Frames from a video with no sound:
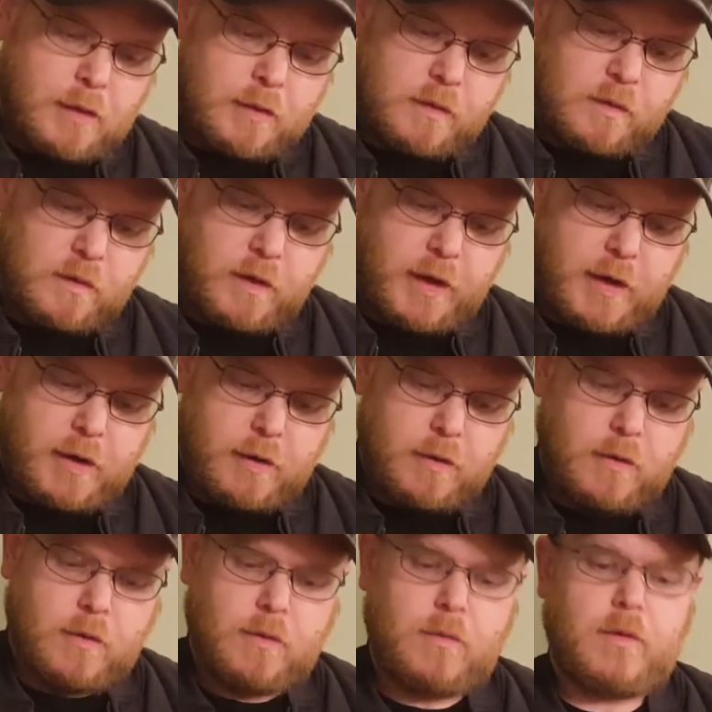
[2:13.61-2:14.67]
Slide it
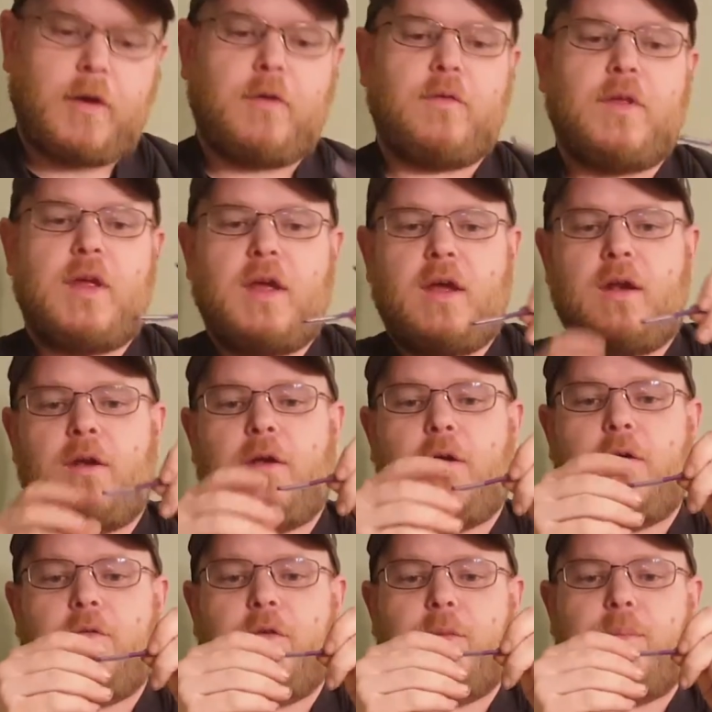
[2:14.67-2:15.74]
right over the end
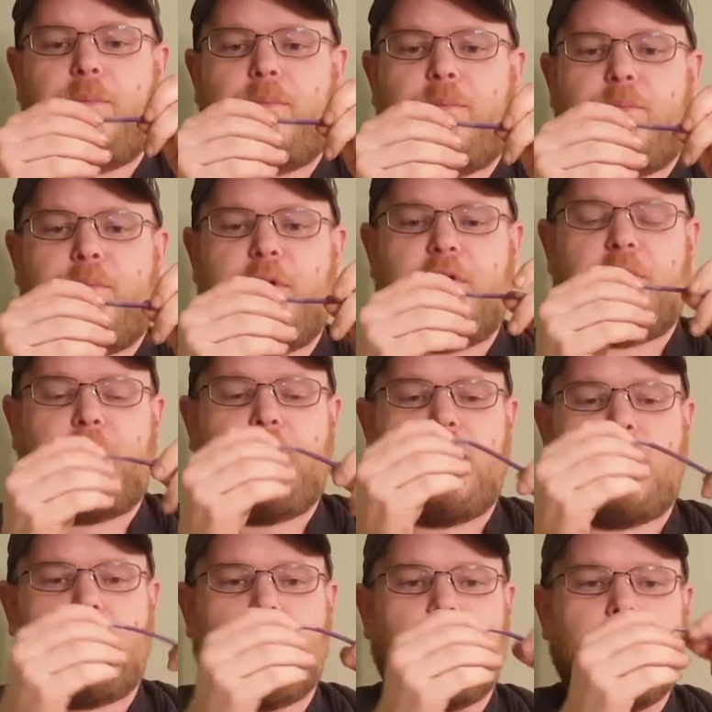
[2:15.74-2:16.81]
of your piece of
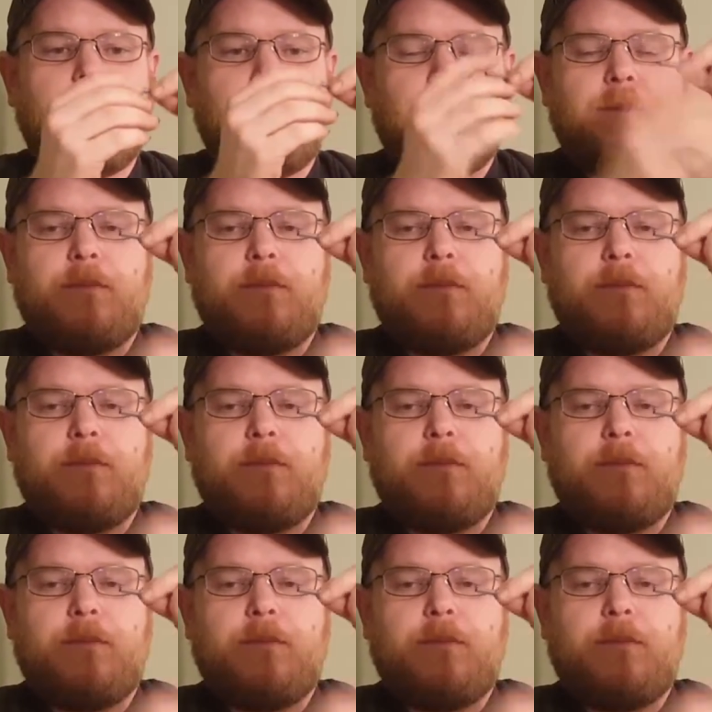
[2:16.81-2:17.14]
paracord.